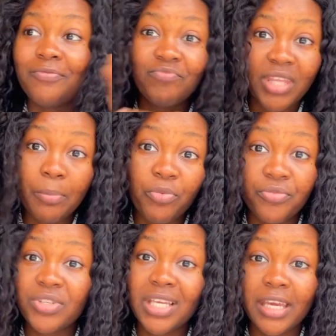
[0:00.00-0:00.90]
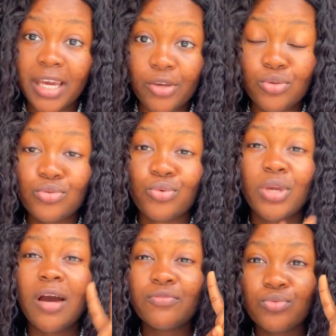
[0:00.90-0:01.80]
type of visa you can use,
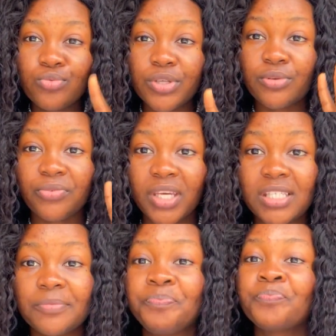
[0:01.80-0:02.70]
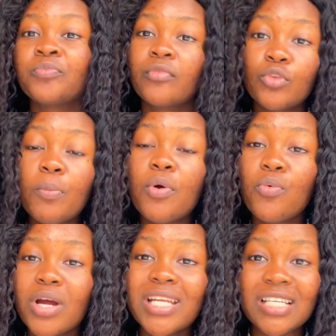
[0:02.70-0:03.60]
you have 2 ways of getting. Number
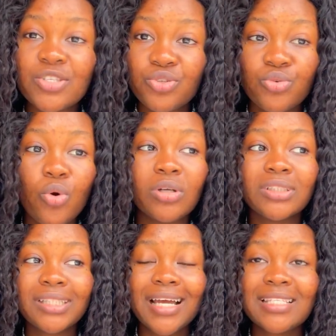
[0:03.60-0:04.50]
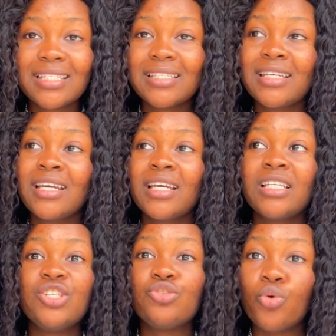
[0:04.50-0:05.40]
one is you contacting
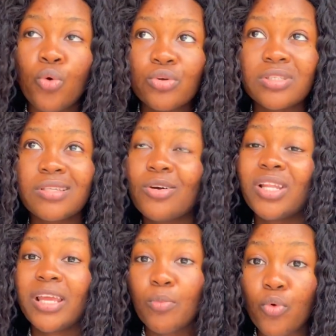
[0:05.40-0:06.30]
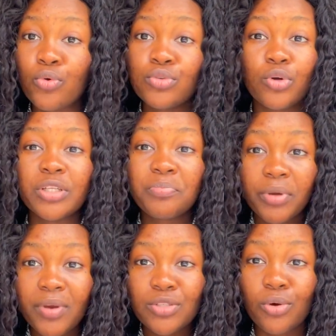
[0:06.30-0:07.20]
the host, they call them host, or the
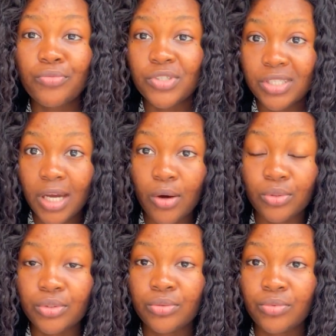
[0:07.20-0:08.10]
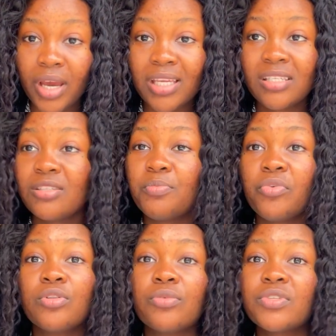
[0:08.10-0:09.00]
parent of the child, right? The
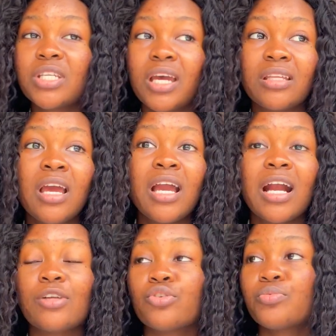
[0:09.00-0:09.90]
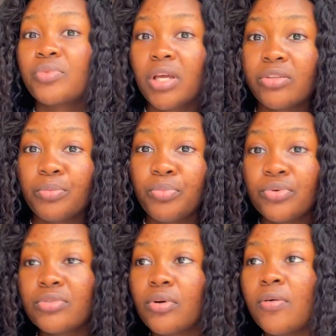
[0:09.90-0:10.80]
parent of the child can just put out the post,